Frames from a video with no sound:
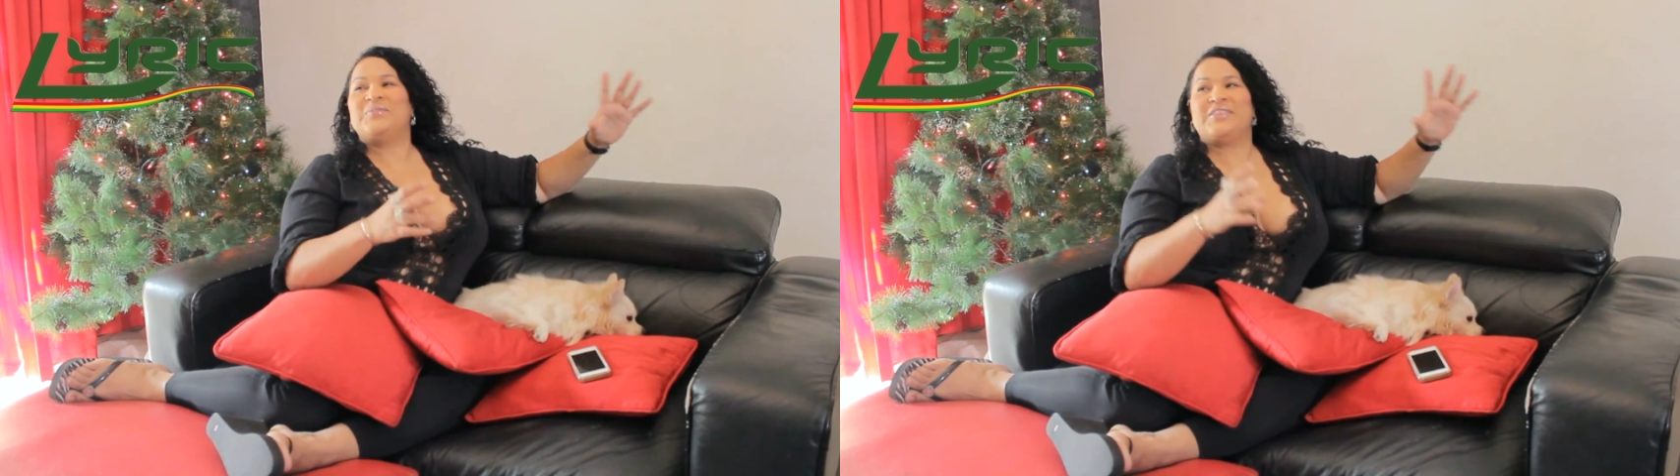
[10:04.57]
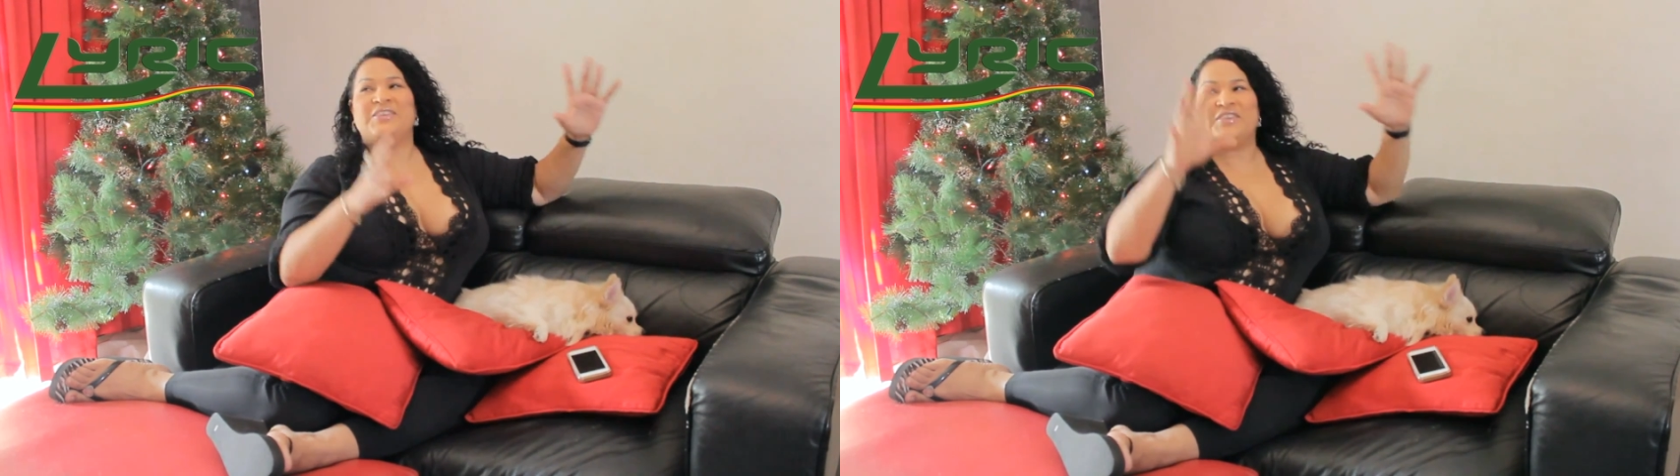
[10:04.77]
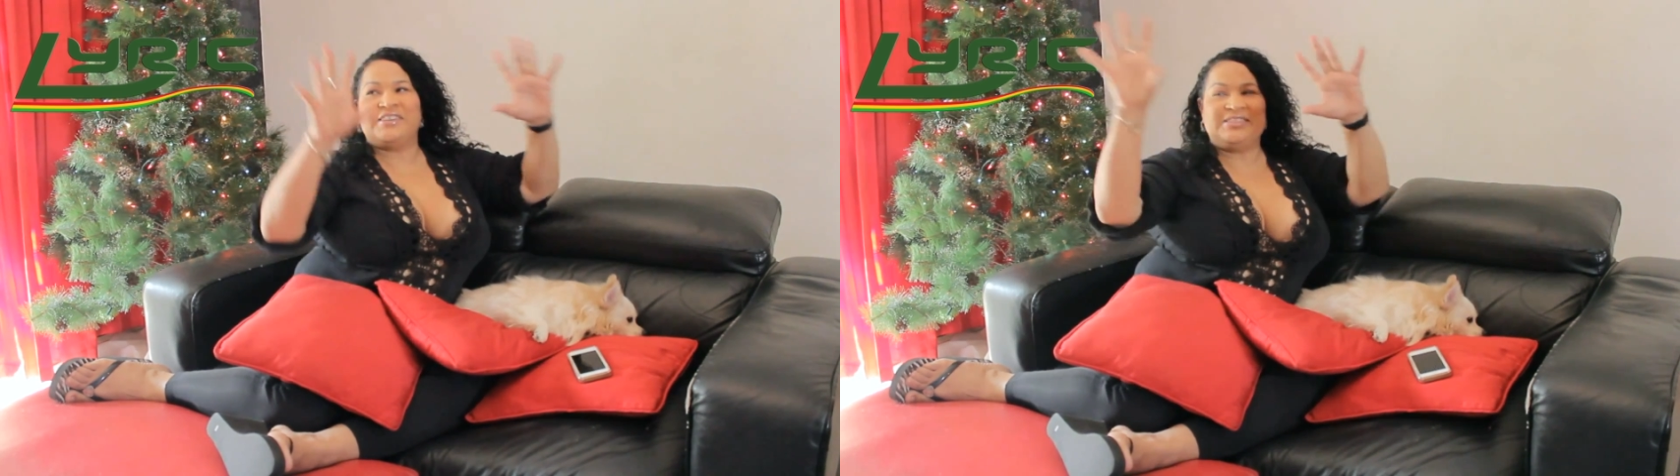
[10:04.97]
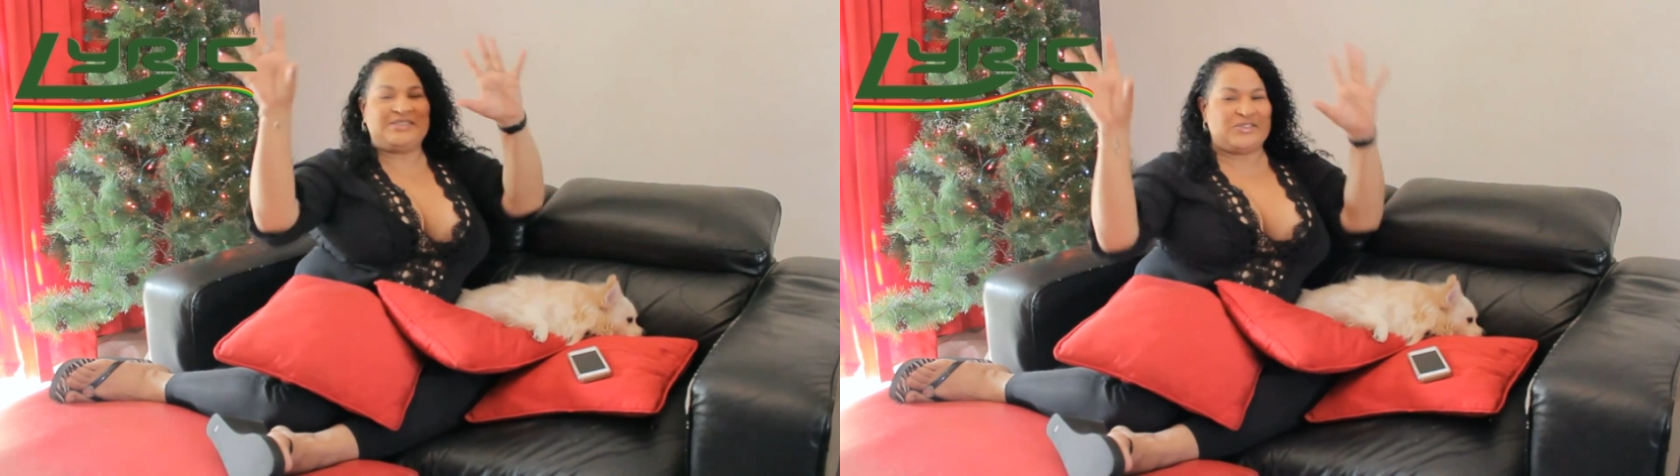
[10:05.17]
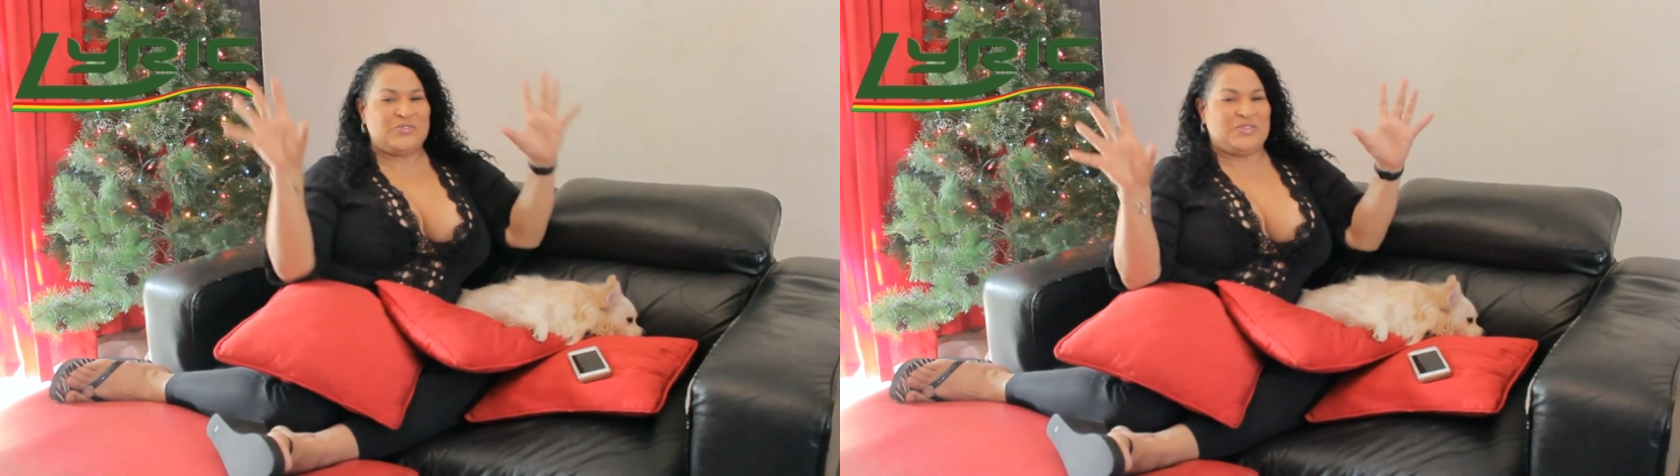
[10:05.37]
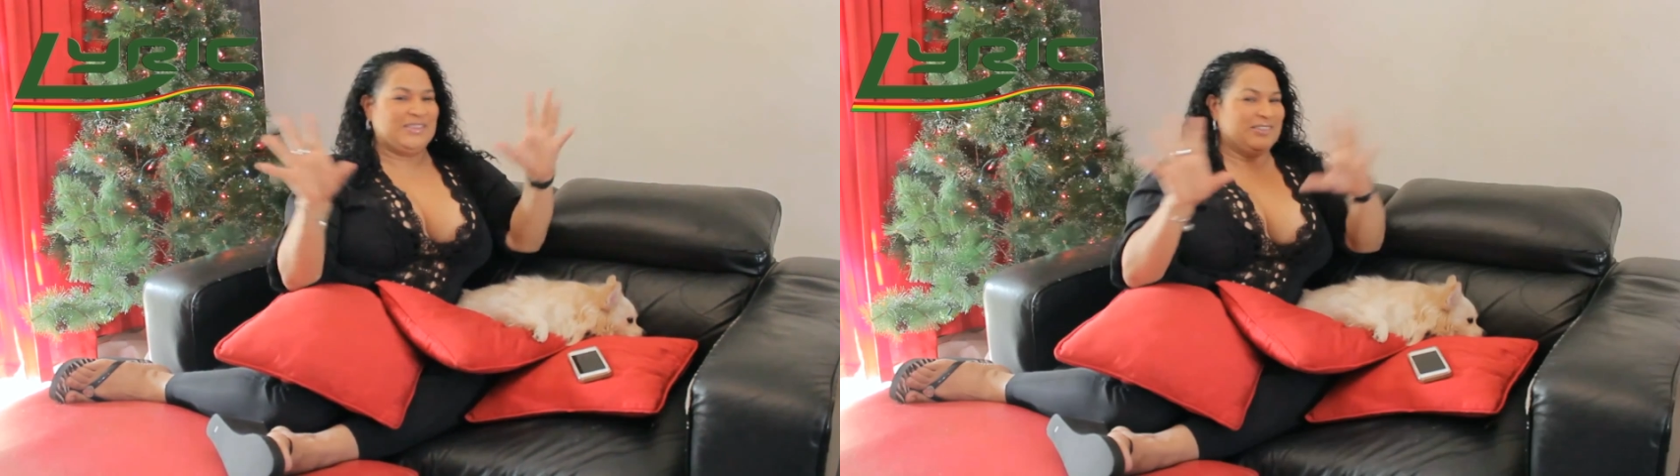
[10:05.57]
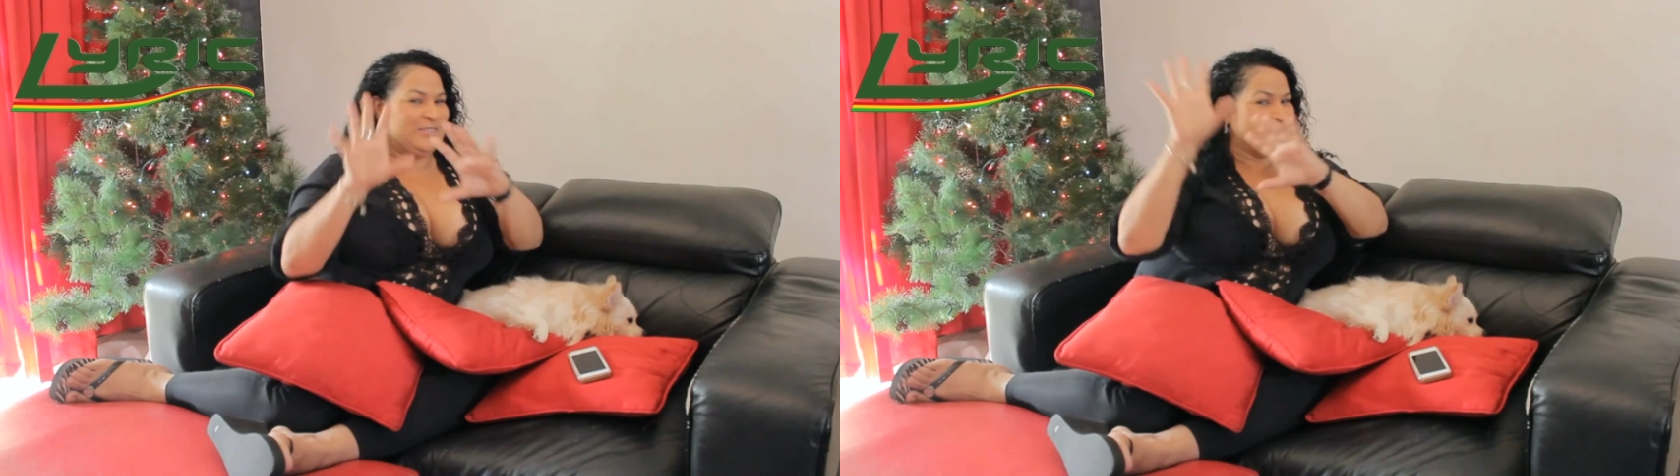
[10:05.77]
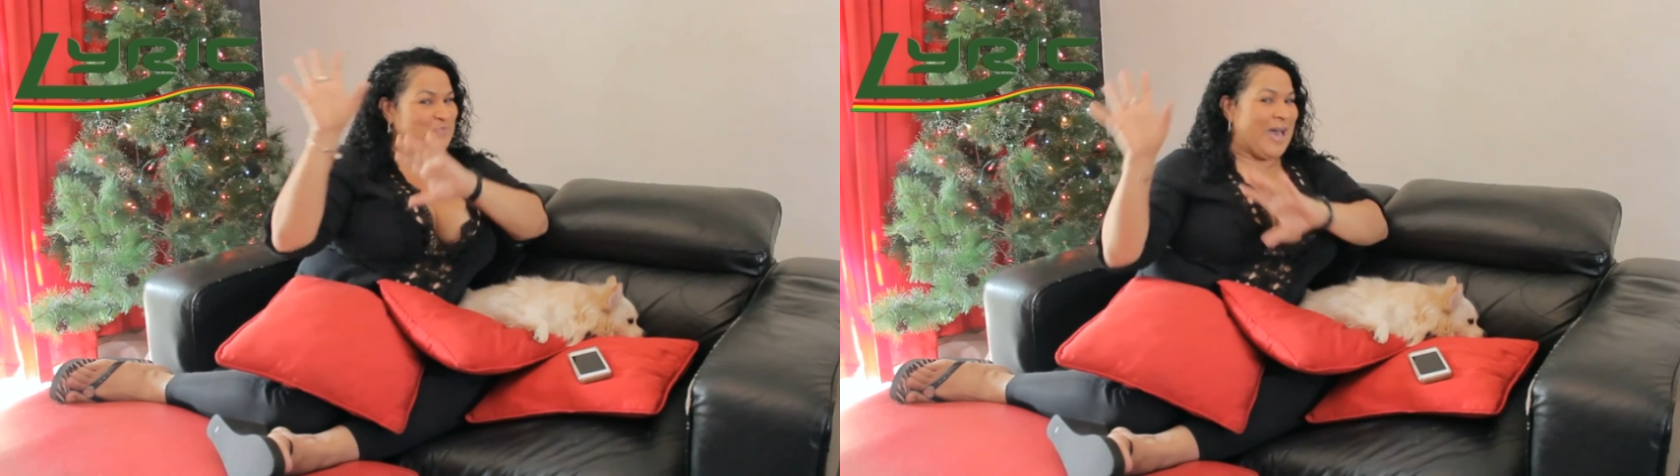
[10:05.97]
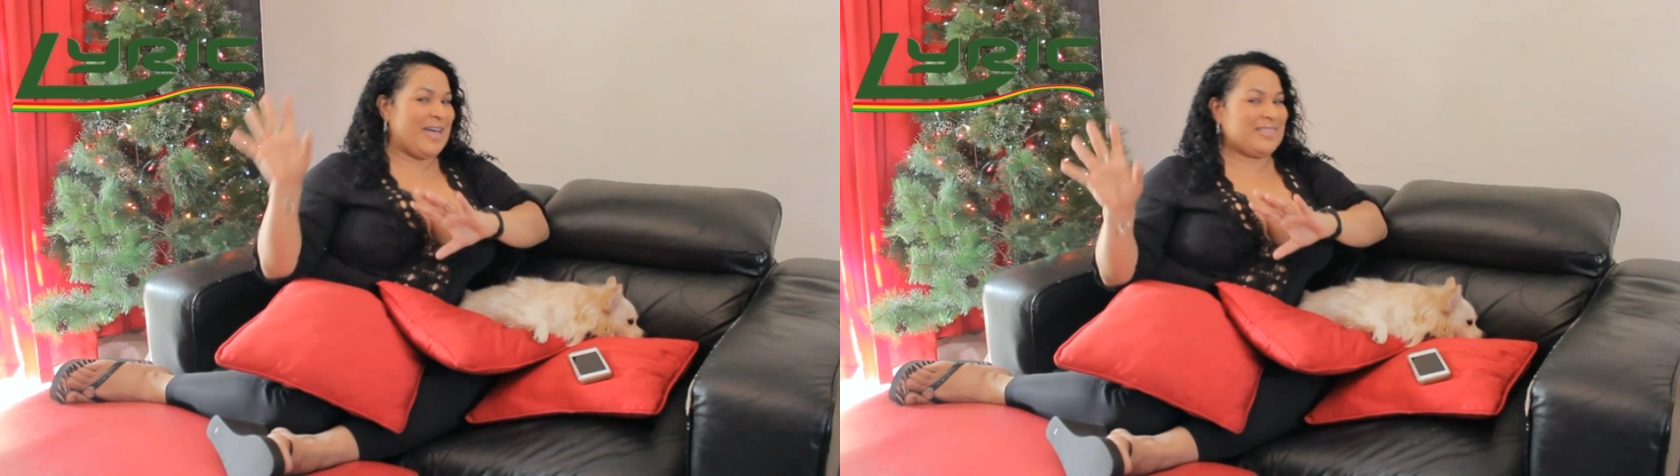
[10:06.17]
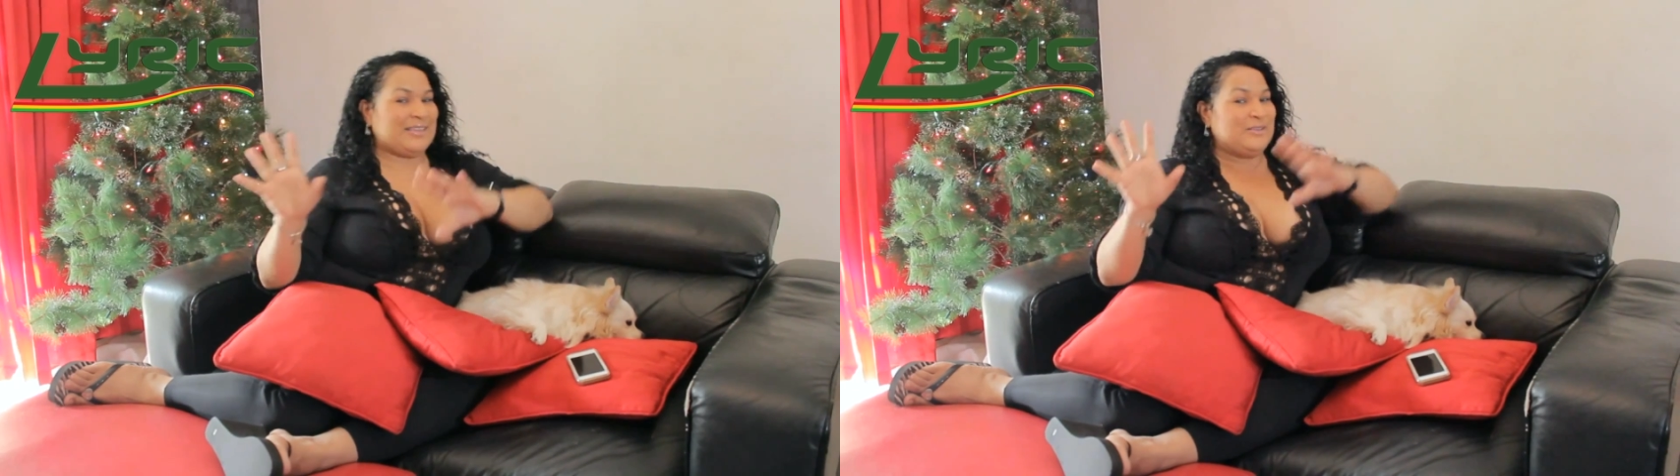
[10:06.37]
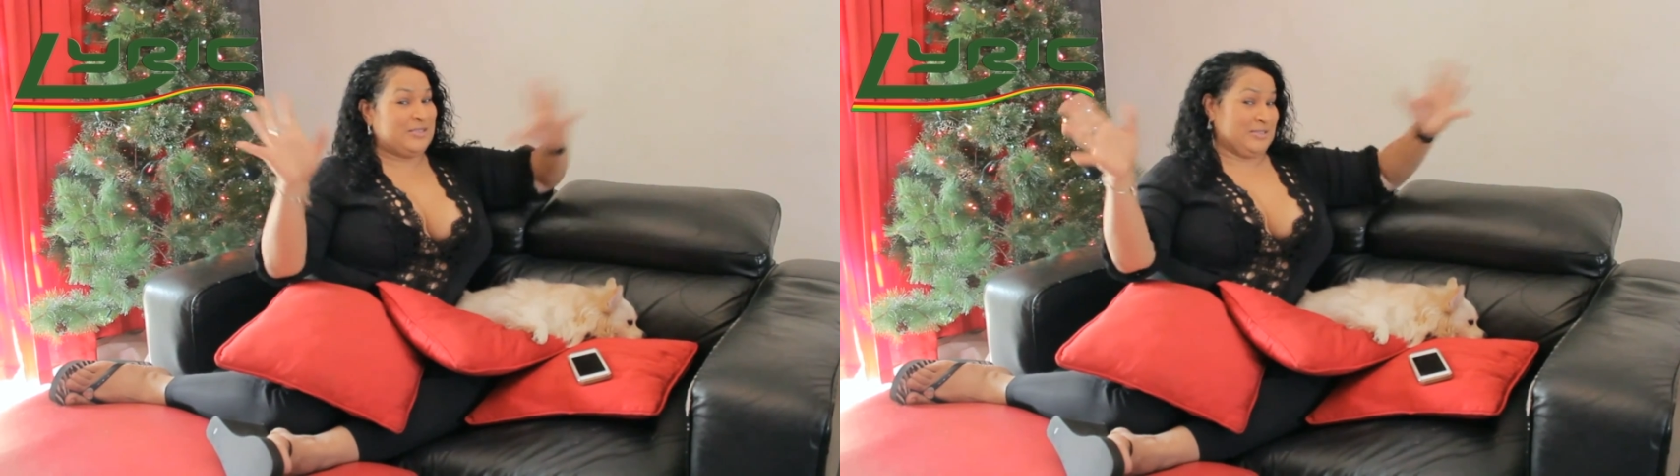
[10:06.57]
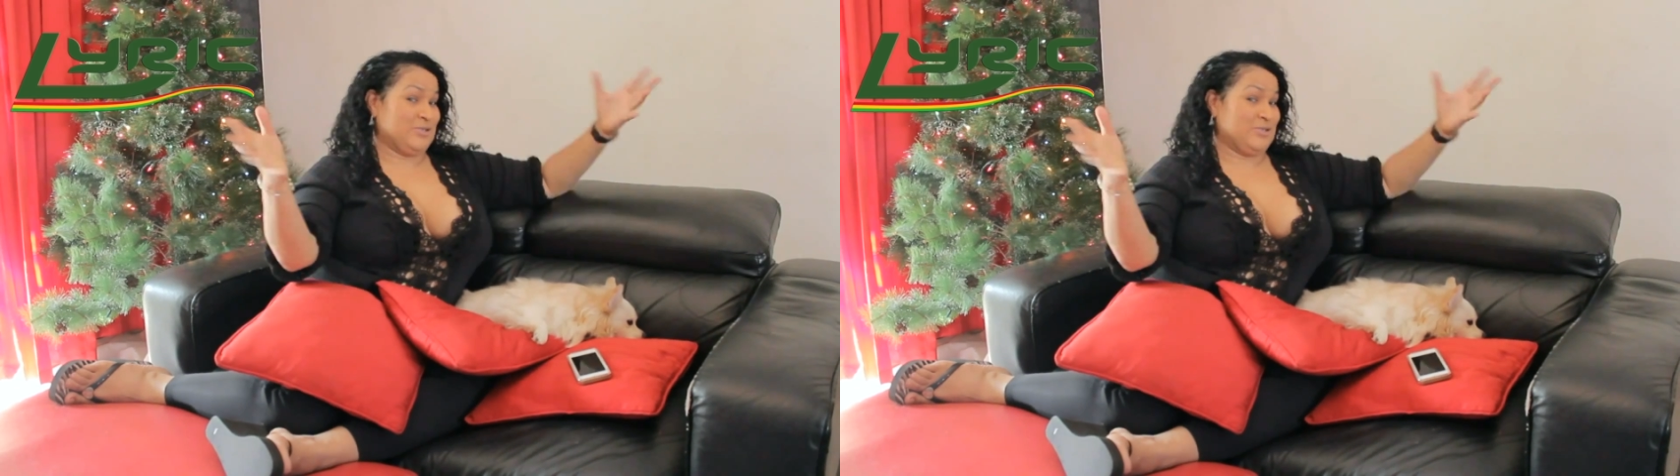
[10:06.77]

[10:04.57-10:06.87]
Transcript: you can do the math and